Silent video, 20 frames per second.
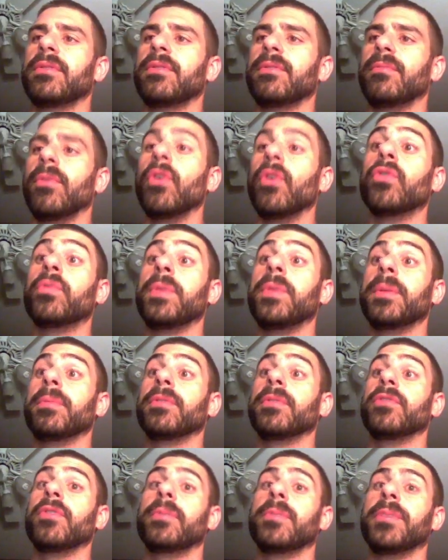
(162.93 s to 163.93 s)
Most
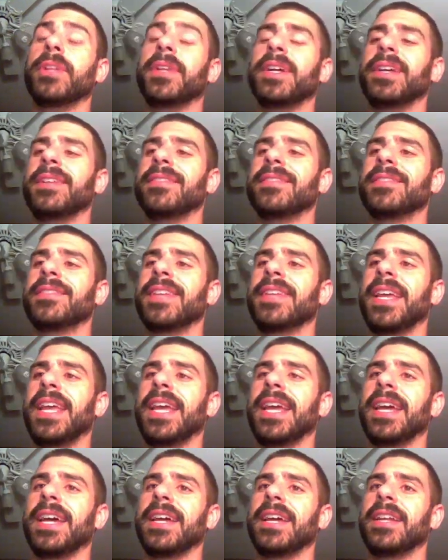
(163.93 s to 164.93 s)
people do a planes
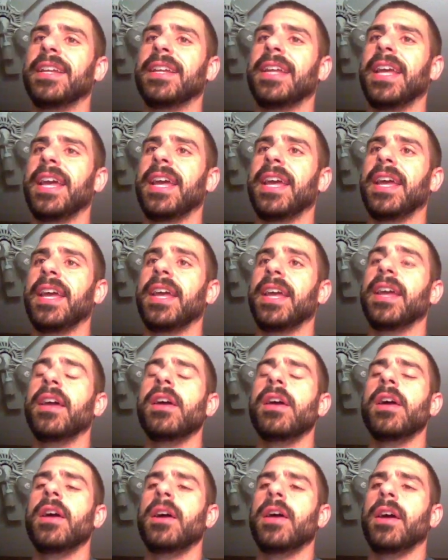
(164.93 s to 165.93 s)
and a
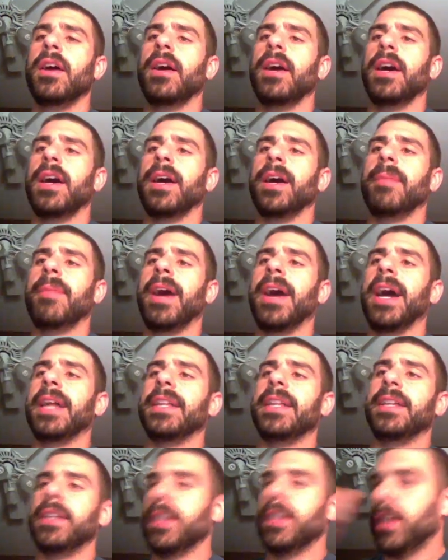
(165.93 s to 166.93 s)

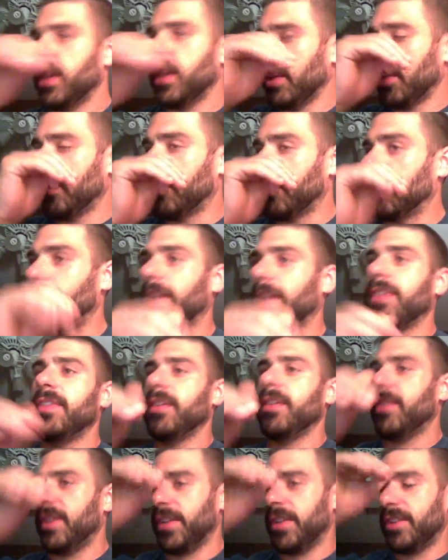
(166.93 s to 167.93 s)
island. So my
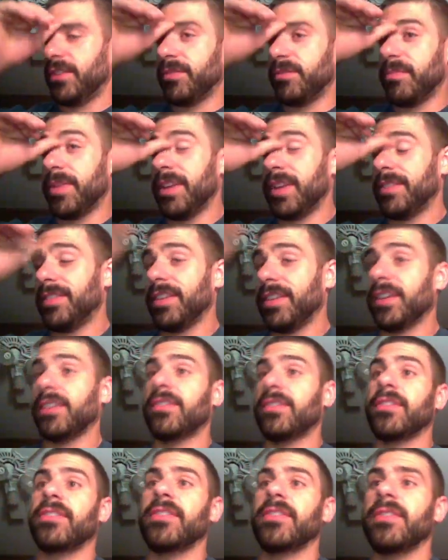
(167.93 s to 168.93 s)
theory is
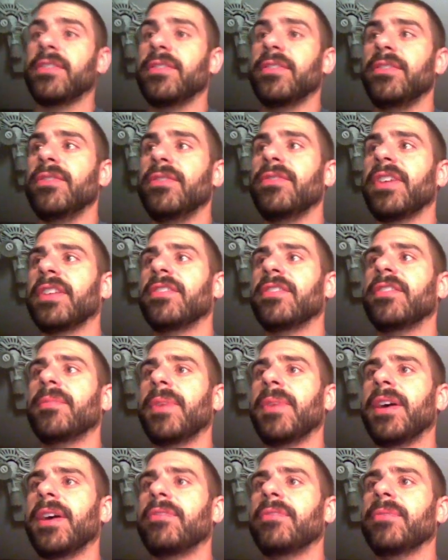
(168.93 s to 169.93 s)
basics, you fetch
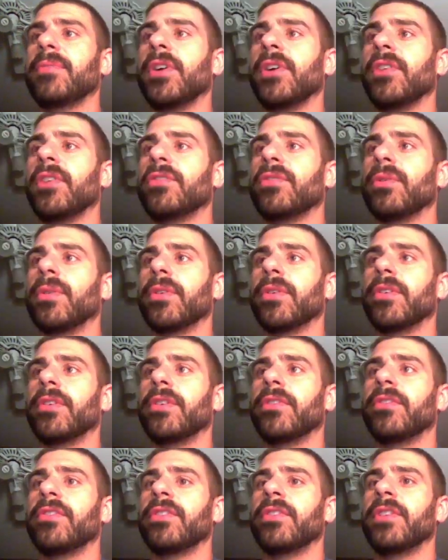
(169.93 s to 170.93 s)
them out from Ghost
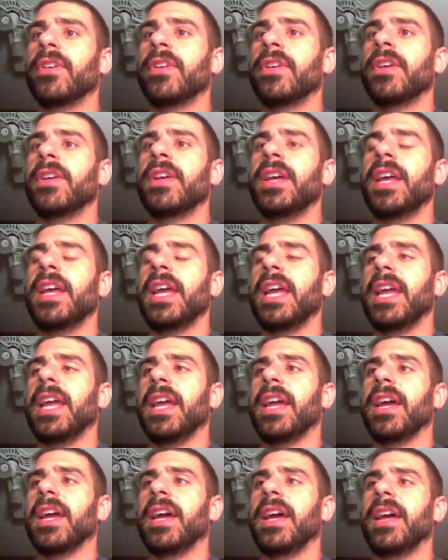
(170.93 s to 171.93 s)
Quarters
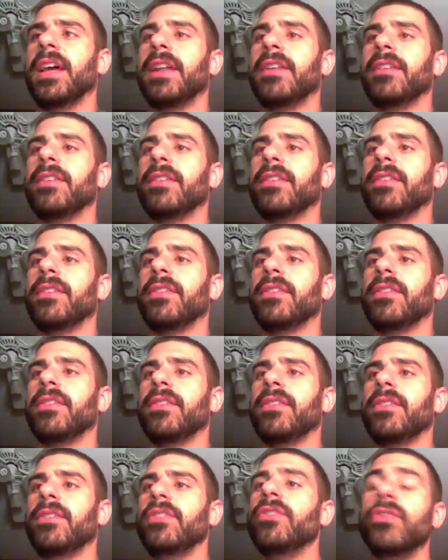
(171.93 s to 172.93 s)
and
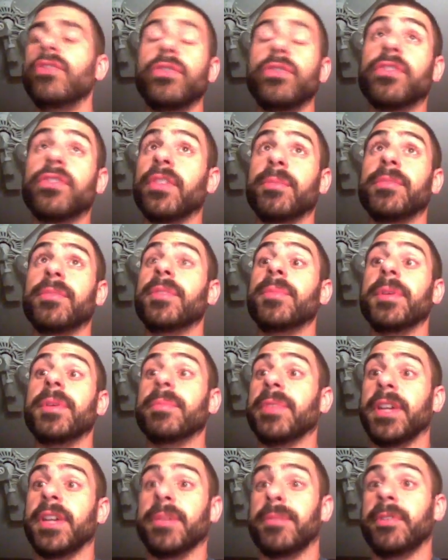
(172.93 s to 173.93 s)
you use them to
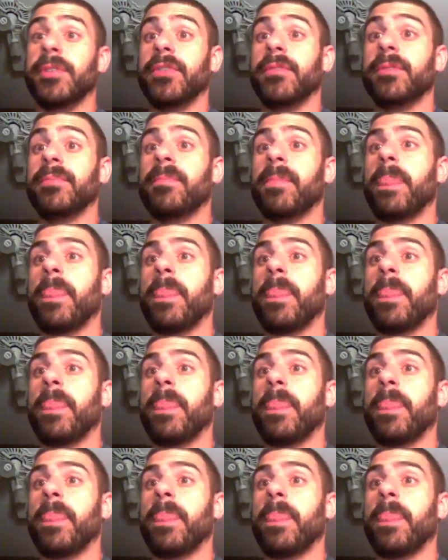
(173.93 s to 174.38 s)
beat Blood Moon.